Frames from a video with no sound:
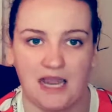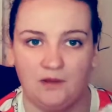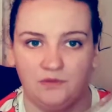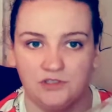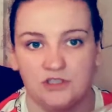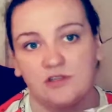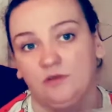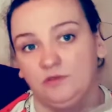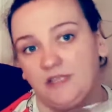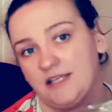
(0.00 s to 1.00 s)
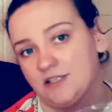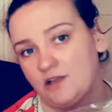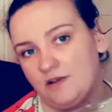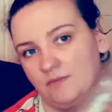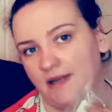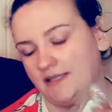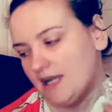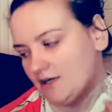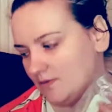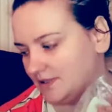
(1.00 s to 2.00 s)
I will just go to Tesco and buy the
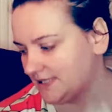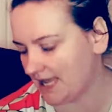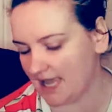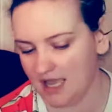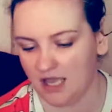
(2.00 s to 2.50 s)
other one there.